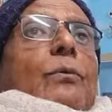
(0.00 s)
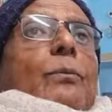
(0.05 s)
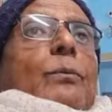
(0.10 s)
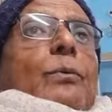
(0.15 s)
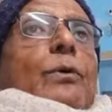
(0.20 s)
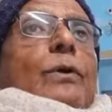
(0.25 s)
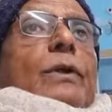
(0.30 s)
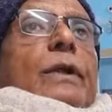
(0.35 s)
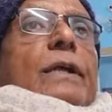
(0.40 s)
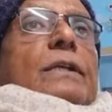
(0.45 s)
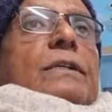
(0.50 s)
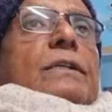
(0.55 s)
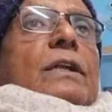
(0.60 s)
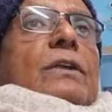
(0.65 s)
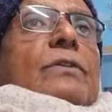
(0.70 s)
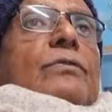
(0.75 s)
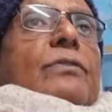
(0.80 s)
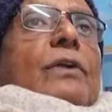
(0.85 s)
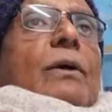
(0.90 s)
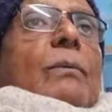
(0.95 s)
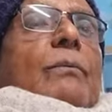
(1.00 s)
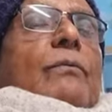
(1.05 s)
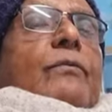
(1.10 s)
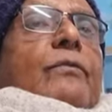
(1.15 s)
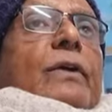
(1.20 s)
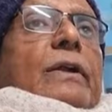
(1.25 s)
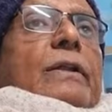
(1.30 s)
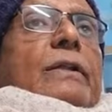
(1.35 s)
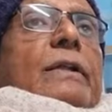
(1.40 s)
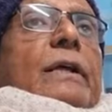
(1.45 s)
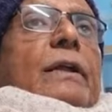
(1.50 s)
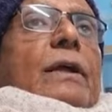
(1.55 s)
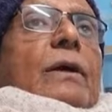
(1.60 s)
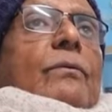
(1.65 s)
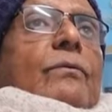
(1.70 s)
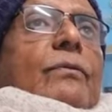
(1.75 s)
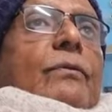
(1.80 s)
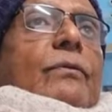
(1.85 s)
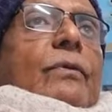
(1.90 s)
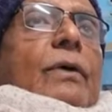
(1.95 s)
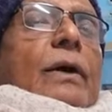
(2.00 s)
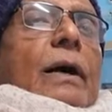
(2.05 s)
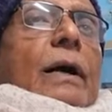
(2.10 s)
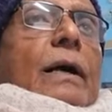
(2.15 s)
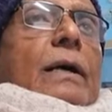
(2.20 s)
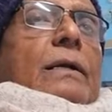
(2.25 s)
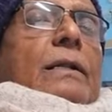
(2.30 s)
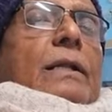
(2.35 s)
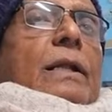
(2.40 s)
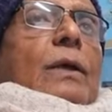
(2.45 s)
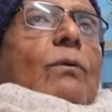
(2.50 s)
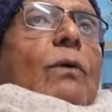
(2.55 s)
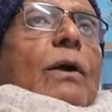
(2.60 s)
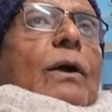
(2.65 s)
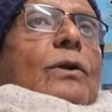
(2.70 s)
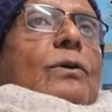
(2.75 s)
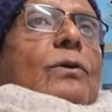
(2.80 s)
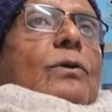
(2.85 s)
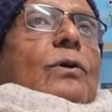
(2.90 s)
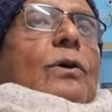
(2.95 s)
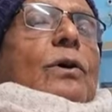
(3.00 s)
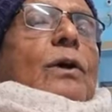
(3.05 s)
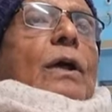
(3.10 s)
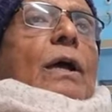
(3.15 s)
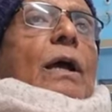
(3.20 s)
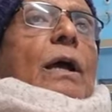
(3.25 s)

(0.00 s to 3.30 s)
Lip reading: protections from further hurt. They want to